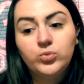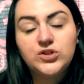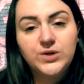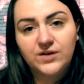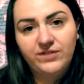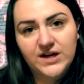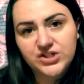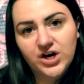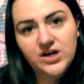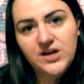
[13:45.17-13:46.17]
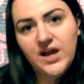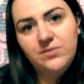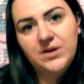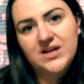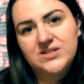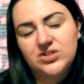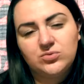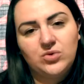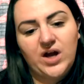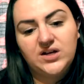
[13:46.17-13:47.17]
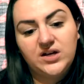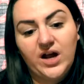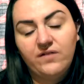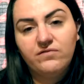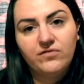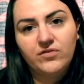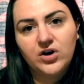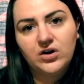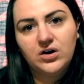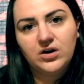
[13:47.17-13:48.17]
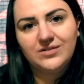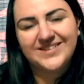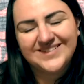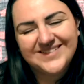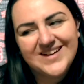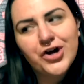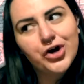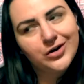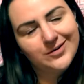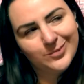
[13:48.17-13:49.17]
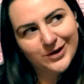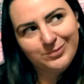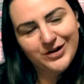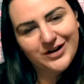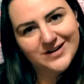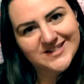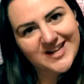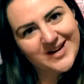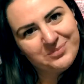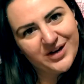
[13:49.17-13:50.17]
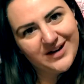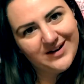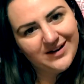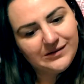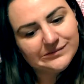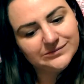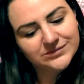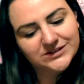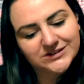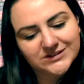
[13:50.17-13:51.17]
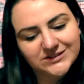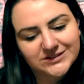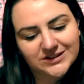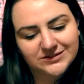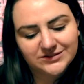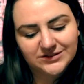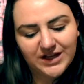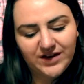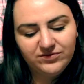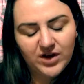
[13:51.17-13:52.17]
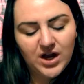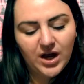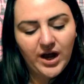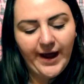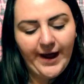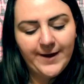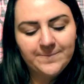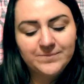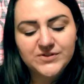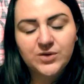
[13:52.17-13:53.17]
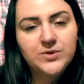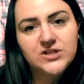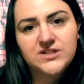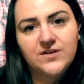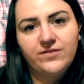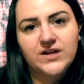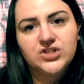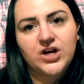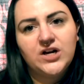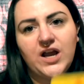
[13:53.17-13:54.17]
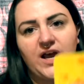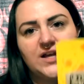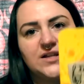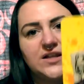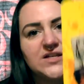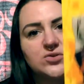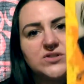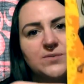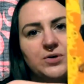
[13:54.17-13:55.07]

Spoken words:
doing a flashcard day because I didn't have her workbook all set up ready to go because, you know, life. So we just did a flashcard day, and this was the